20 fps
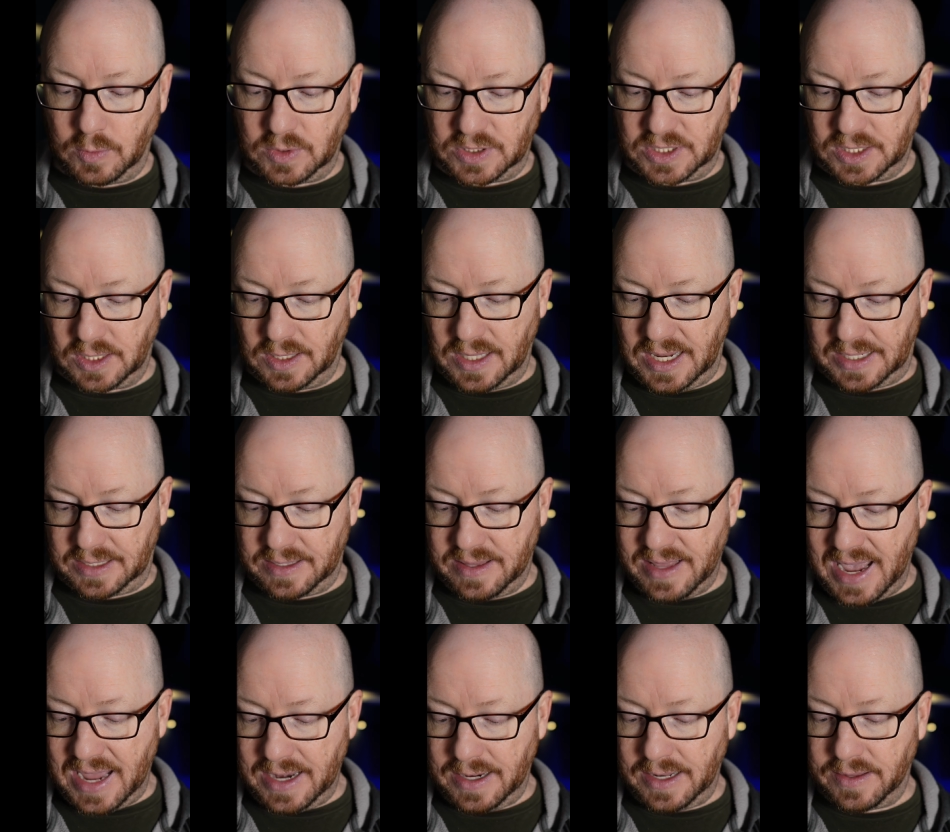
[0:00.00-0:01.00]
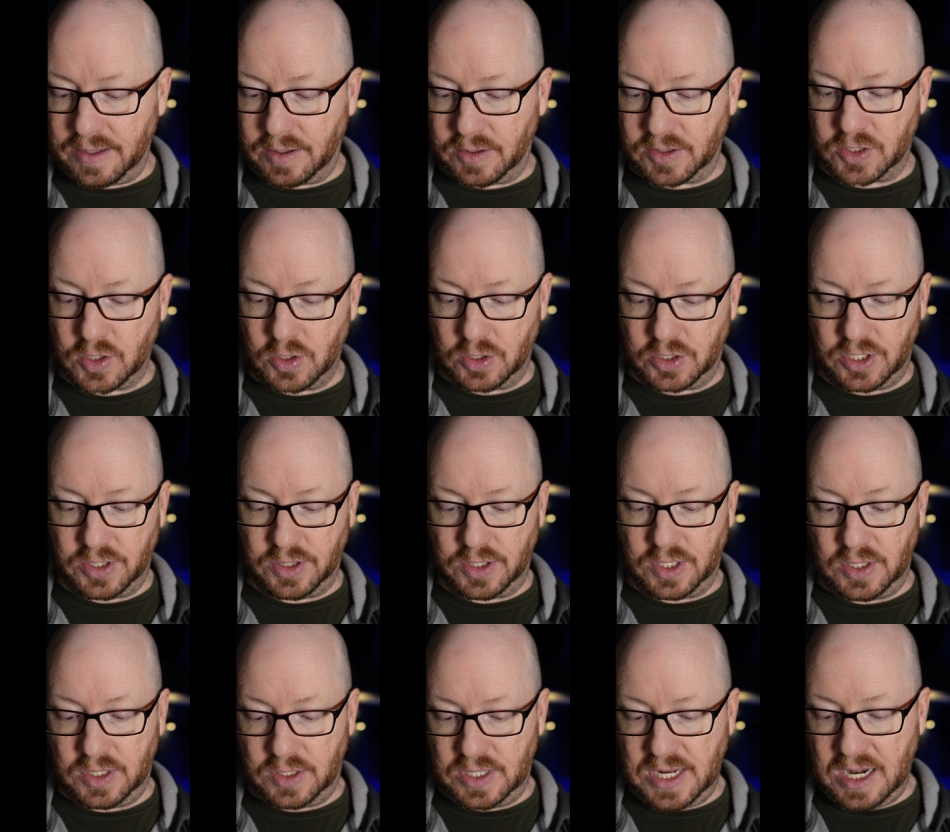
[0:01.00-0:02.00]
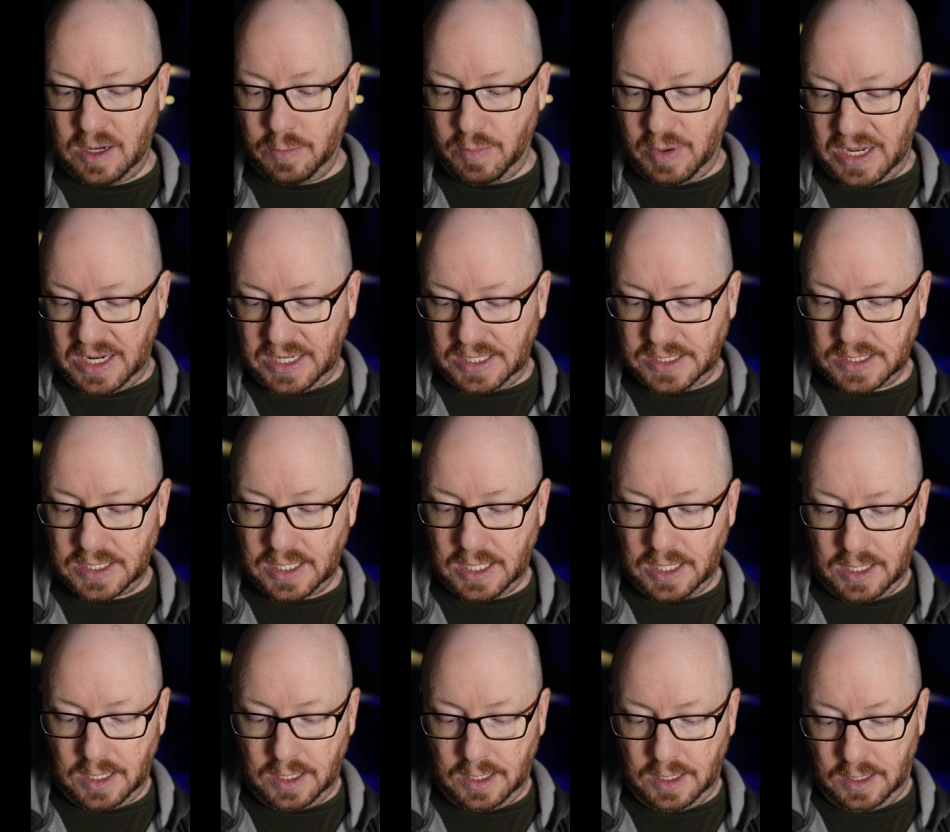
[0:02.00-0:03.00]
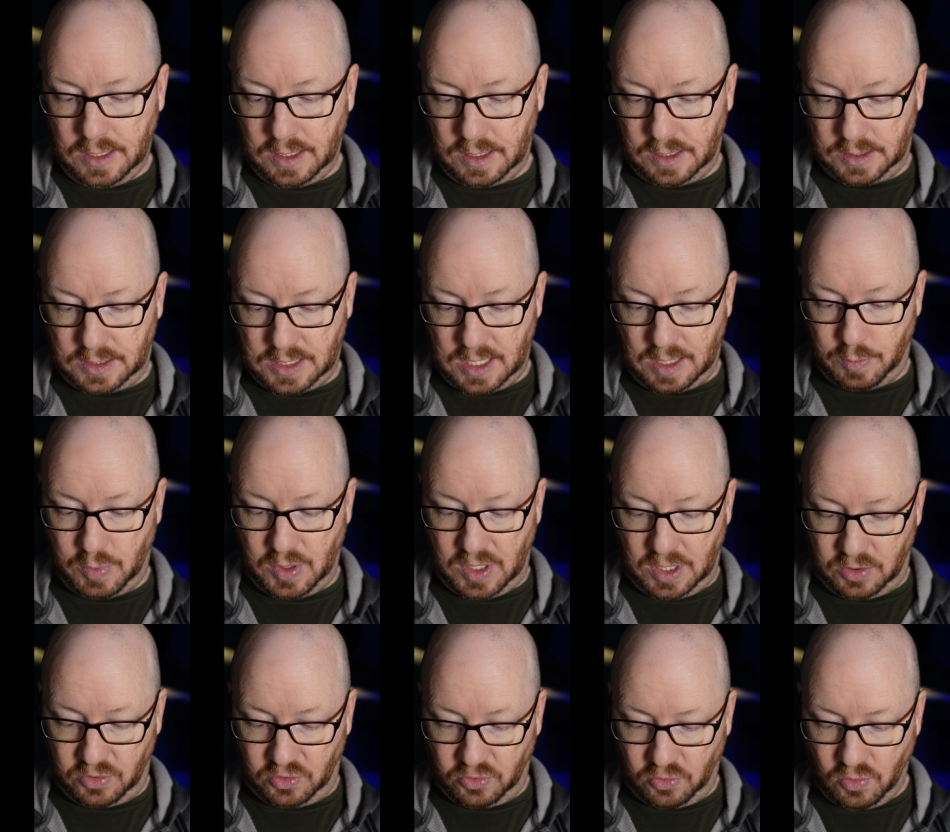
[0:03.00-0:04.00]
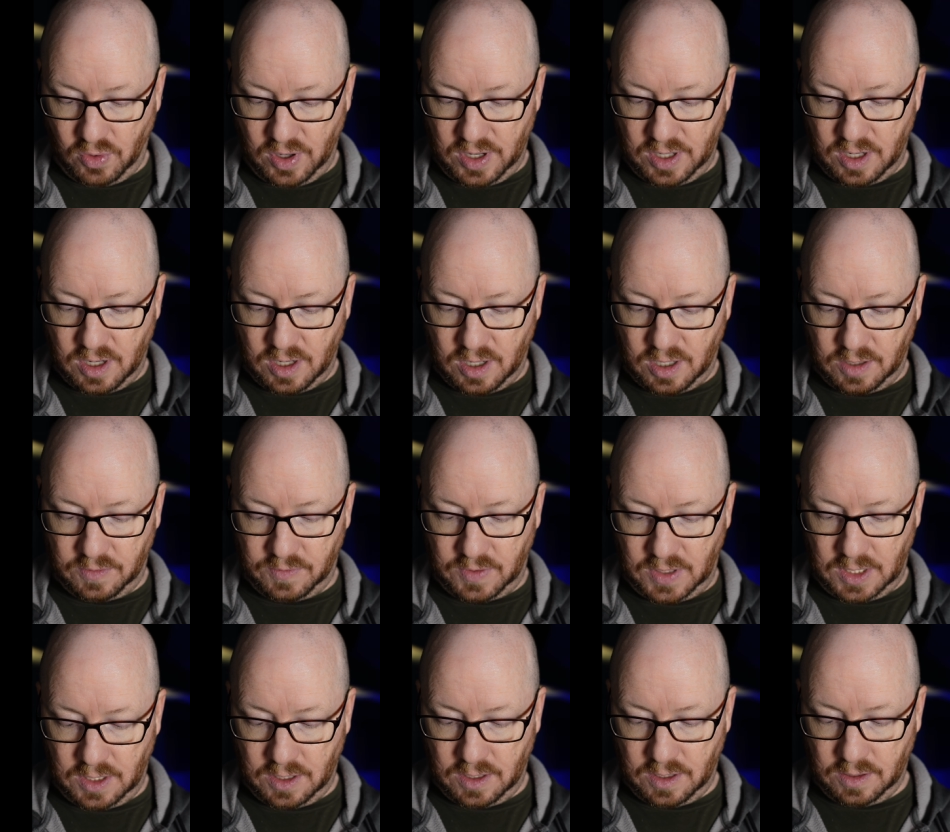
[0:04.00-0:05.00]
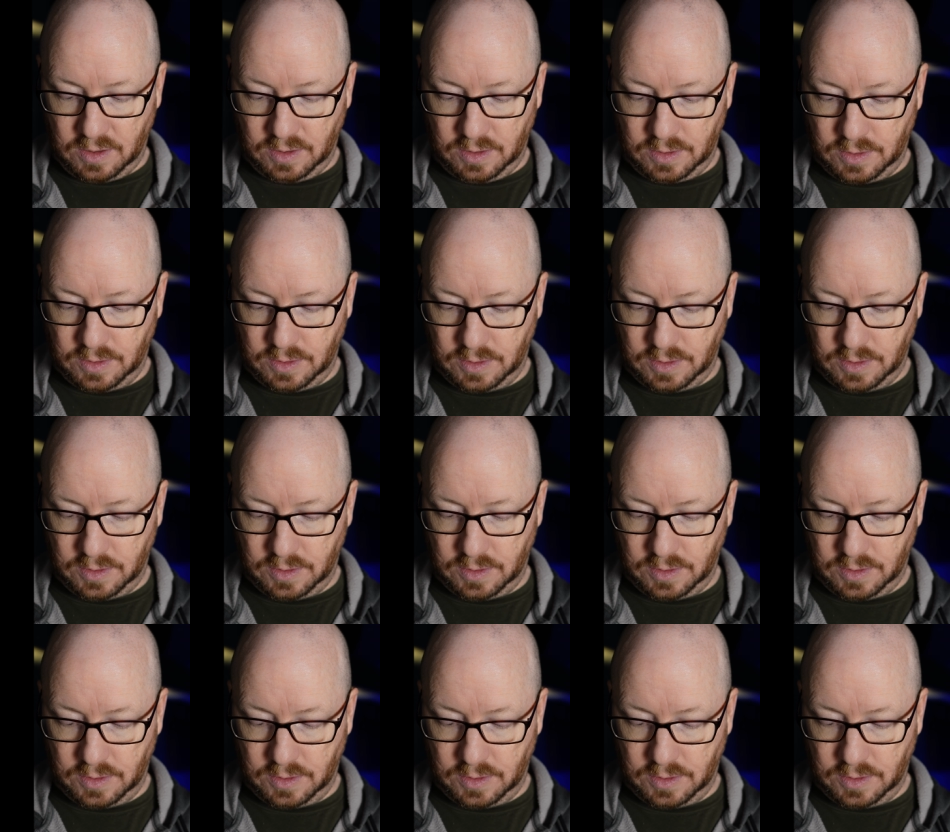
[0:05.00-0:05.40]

will select that. Then I'll search in the database. I'll type in Trinnov here.